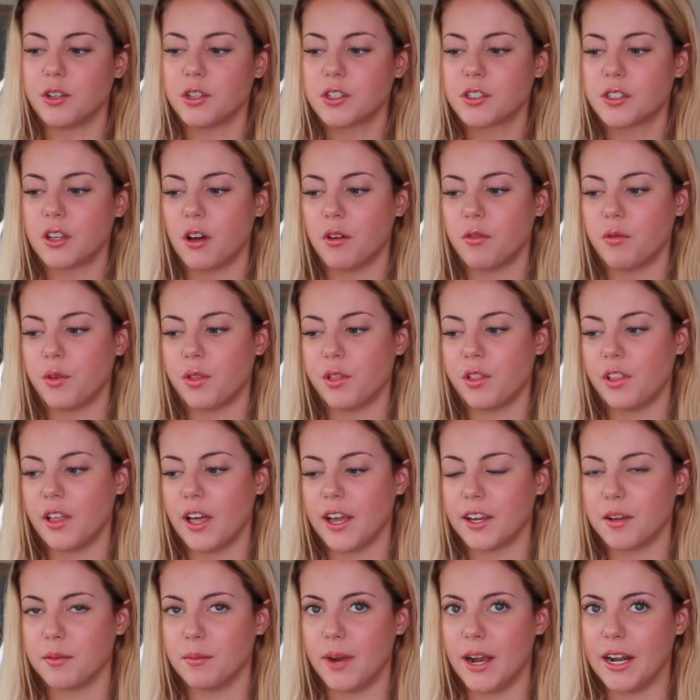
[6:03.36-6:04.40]
yourself with
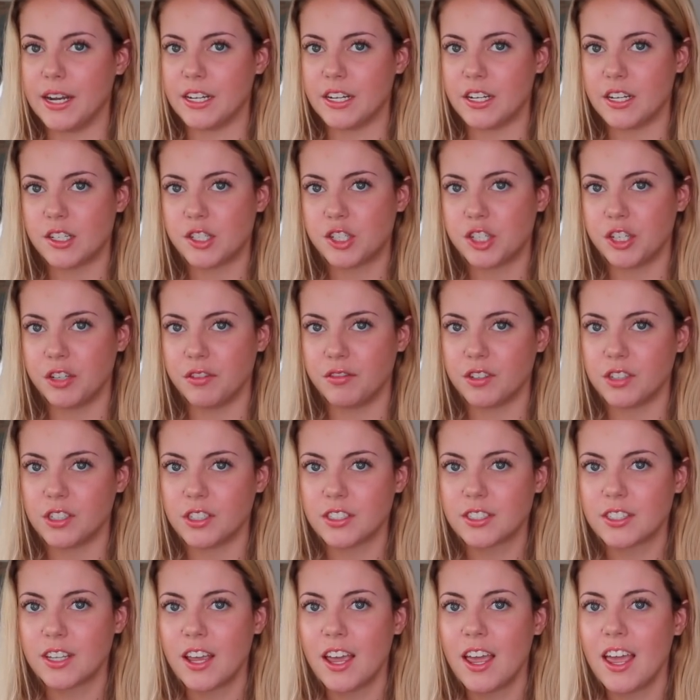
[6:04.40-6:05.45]
like-minded
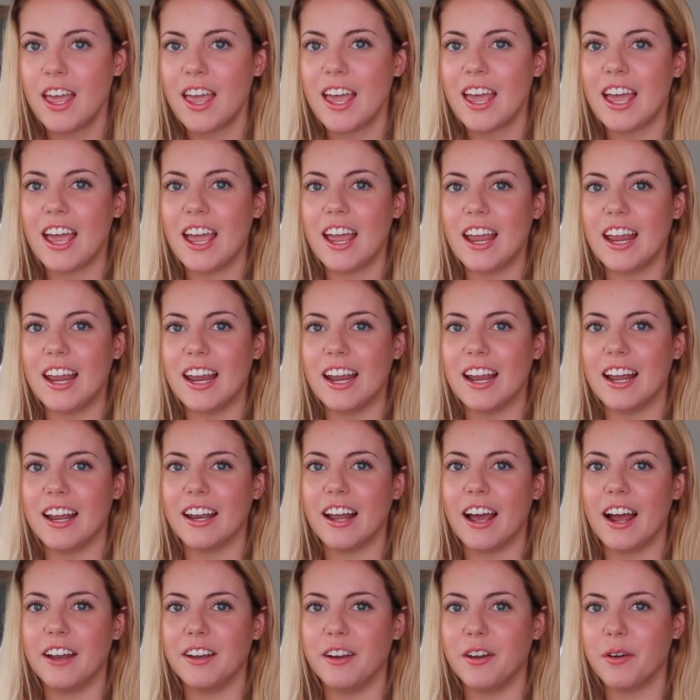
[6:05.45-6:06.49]
achievers.
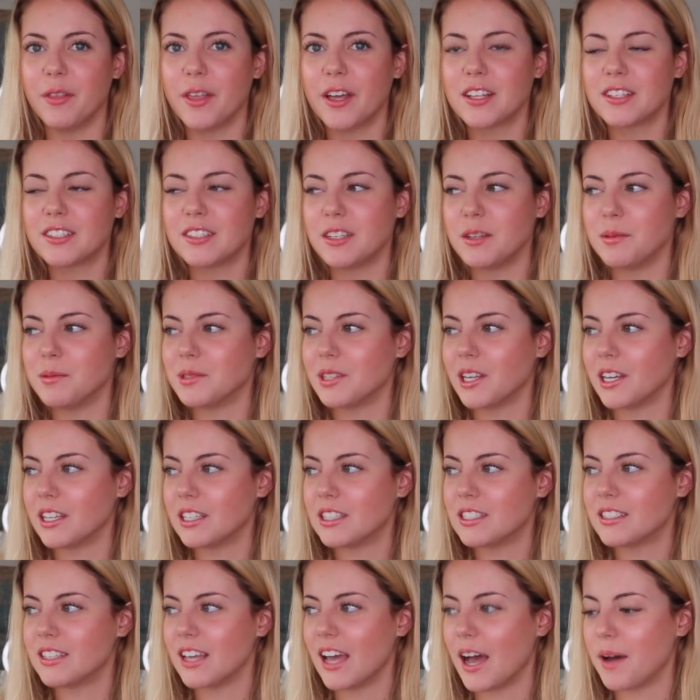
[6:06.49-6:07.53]
And I know that seems like
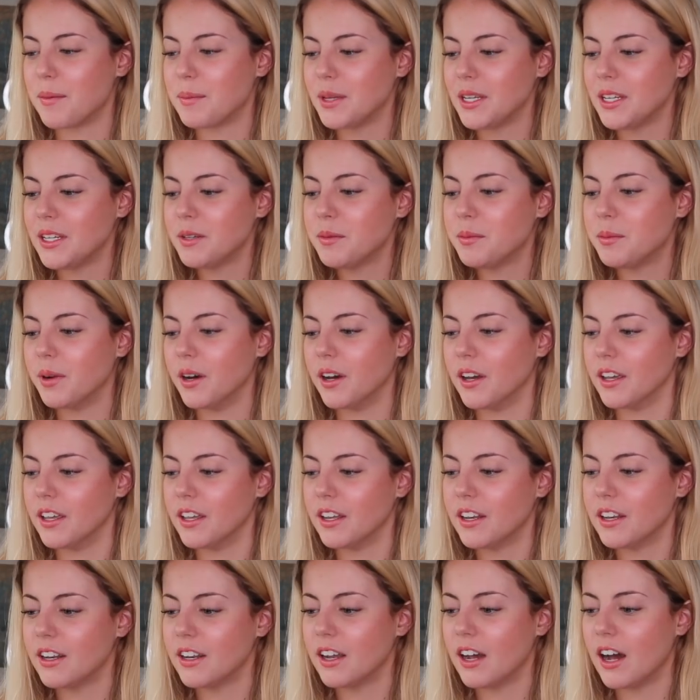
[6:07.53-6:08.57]
sappy,
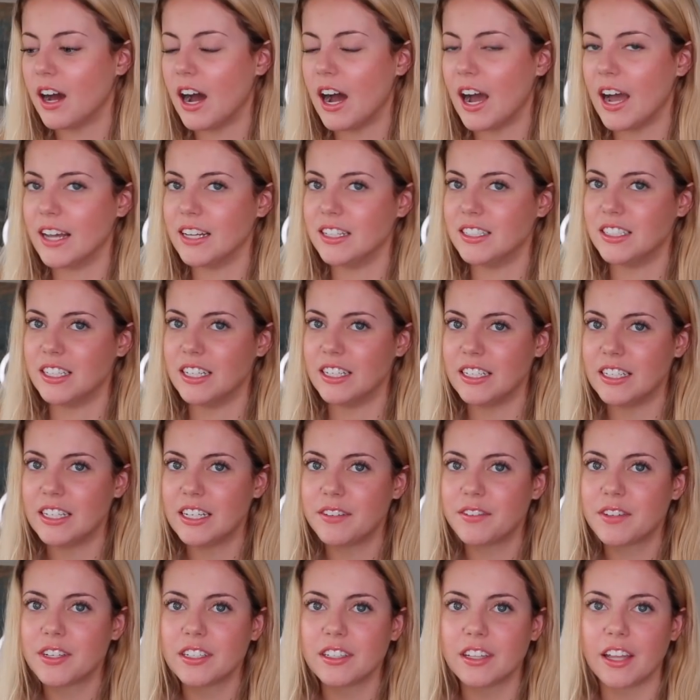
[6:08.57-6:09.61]
but I didn't
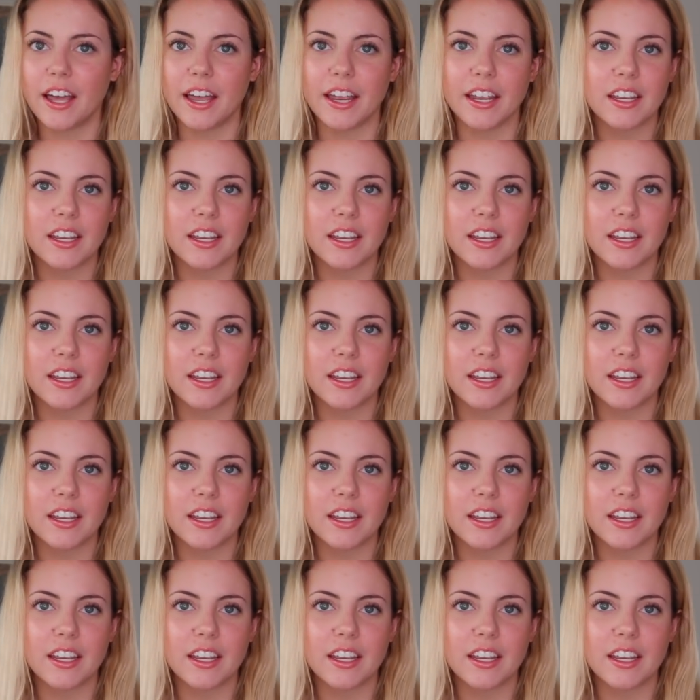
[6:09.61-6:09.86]
even